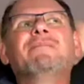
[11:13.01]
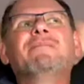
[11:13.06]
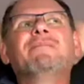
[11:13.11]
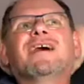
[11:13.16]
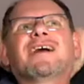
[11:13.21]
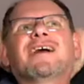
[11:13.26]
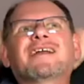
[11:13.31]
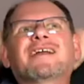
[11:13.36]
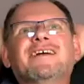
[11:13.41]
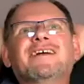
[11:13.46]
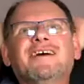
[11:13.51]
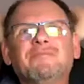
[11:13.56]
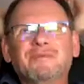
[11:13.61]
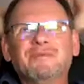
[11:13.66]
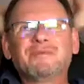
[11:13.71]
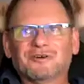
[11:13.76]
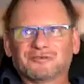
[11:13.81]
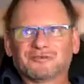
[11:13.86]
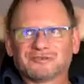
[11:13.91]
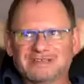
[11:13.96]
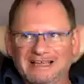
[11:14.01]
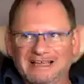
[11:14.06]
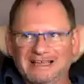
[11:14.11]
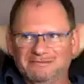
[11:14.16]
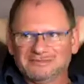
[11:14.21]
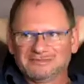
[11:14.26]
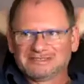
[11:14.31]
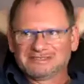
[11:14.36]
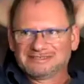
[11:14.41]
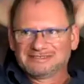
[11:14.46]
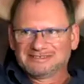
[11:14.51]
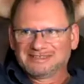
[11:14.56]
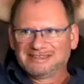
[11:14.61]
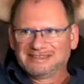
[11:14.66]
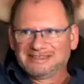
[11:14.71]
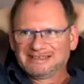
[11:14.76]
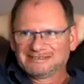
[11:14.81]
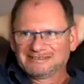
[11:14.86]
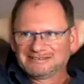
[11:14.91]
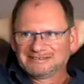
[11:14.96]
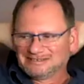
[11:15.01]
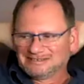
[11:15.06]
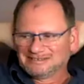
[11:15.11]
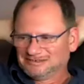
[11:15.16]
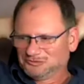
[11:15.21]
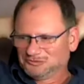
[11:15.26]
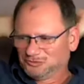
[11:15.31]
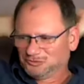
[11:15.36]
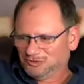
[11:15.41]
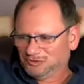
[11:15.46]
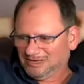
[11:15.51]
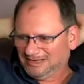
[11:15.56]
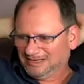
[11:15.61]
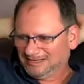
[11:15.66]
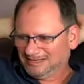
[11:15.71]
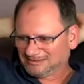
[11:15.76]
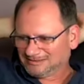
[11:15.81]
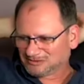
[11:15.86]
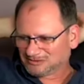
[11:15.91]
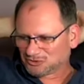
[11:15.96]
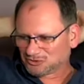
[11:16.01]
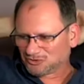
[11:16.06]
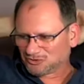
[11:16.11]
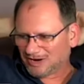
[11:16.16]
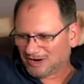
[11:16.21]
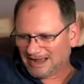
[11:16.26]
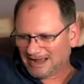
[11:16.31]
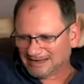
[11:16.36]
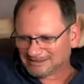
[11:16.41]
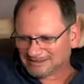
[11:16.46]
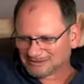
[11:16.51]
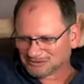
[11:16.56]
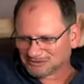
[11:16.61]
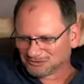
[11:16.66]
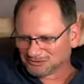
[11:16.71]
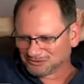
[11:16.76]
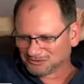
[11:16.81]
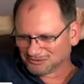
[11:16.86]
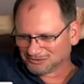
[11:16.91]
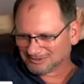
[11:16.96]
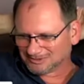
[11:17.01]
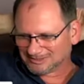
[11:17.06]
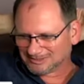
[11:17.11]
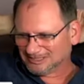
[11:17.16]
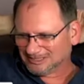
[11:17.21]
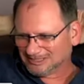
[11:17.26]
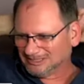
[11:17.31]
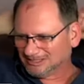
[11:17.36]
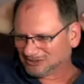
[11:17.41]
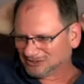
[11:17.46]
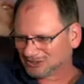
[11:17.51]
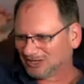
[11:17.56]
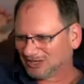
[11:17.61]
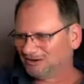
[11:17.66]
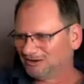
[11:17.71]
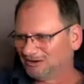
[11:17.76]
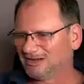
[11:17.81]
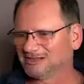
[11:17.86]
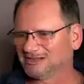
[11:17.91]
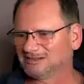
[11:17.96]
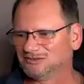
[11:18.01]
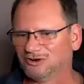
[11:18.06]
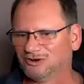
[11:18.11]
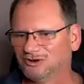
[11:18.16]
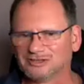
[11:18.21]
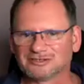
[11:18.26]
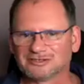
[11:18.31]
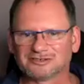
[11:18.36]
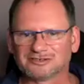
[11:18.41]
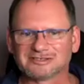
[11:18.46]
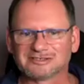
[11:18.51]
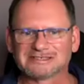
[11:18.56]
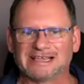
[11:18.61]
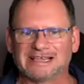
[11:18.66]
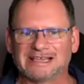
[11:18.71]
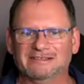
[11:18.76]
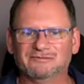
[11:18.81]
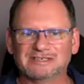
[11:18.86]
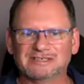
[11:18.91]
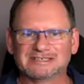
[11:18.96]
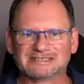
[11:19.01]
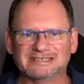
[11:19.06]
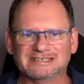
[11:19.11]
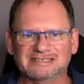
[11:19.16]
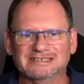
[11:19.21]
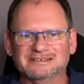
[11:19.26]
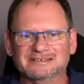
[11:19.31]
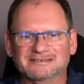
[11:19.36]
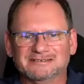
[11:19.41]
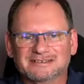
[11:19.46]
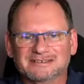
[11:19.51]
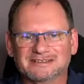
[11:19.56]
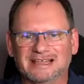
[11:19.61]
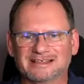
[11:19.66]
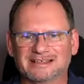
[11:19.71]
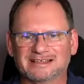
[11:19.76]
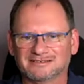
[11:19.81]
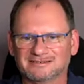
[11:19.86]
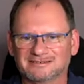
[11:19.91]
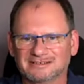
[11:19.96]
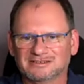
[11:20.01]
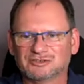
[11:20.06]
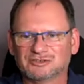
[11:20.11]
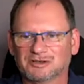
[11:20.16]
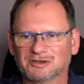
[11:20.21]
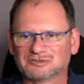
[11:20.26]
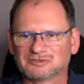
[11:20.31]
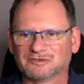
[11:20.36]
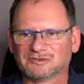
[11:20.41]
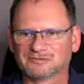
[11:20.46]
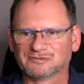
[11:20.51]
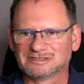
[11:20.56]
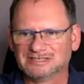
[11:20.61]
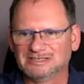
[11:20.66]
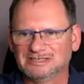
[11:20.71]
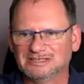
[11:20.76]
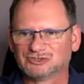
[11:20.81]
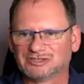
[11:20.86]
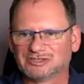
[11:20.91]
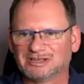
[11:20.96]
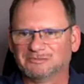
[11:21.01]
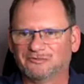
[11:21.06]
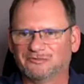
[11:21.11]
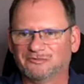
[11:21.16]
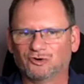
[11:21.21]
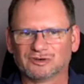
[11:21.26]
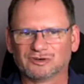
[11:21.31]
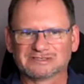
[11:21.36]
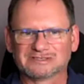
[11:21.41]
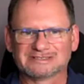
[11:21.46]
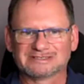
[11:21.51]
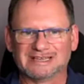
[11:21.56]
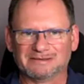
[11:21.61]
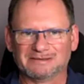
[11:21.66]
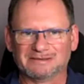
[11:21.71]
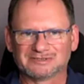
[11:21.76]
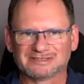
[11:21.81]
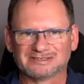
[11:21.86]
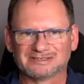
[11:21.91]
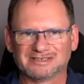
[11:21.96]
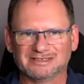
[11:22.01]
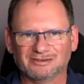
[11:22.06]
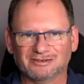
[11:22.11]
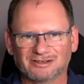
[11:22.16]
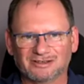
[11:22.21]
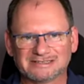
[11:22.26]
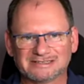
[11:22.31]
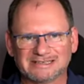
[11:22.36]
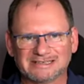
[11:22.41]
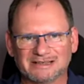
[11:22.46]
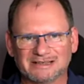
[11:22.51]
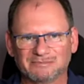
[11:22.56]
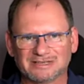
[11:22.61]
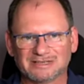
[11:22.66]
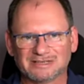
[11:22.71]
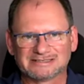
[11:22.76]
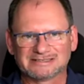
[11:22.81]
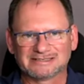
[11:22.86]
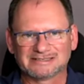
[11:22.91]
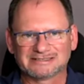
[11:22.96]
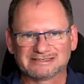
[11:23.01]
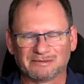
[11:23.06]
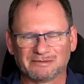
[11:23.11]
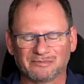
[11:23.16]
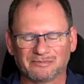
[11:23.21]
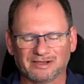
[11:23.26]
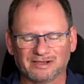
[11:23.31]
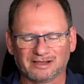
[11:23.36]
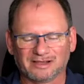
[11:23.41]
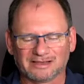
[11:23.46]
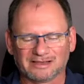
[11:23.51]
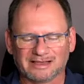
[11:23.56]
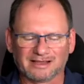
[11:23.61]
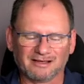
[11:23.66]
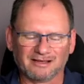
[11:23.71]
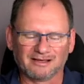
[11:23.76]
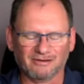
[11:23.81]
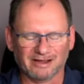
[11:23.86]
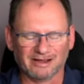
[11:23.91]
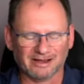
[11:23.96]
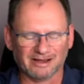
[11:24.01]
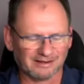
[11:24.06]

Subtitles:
a couple of times that we tried to teach our daughters NVC, like in terms of teach them 4 steps. And all the time they said something like, yeah, go ahead.